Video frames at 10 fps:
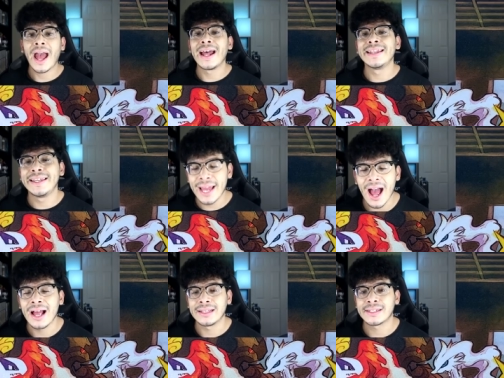And
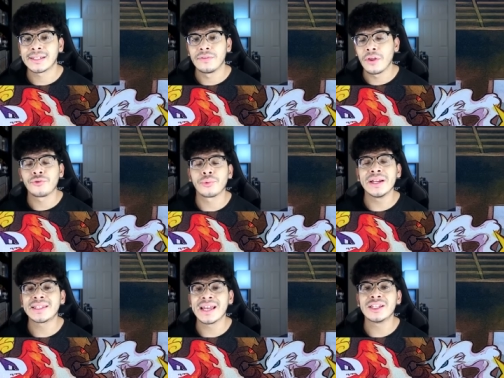yes, the
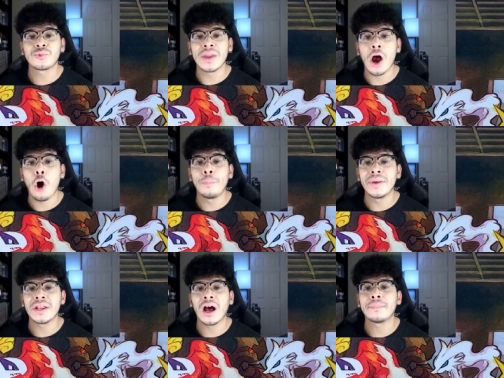three tins we
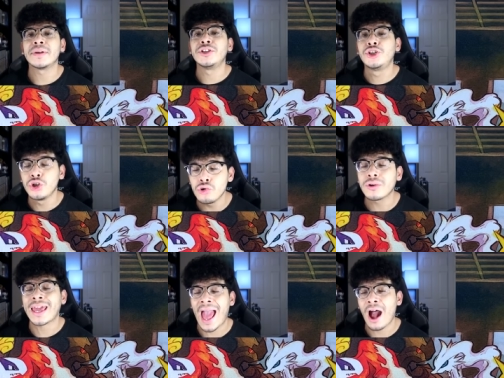opened up
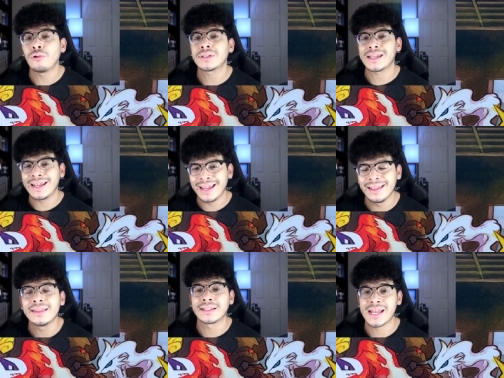do count
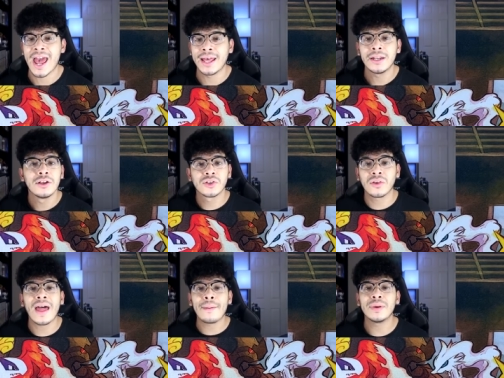in the 10.
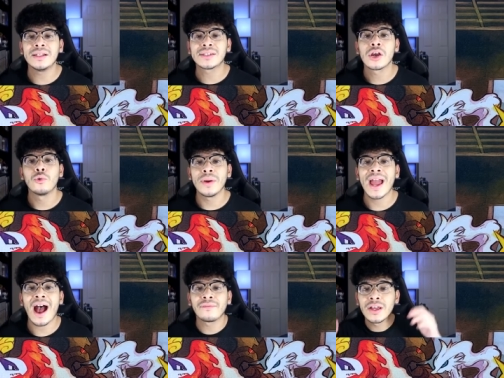So that means we
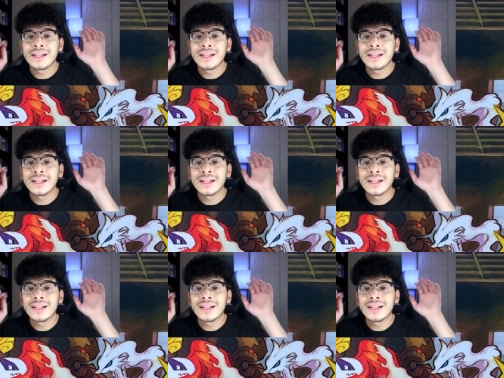have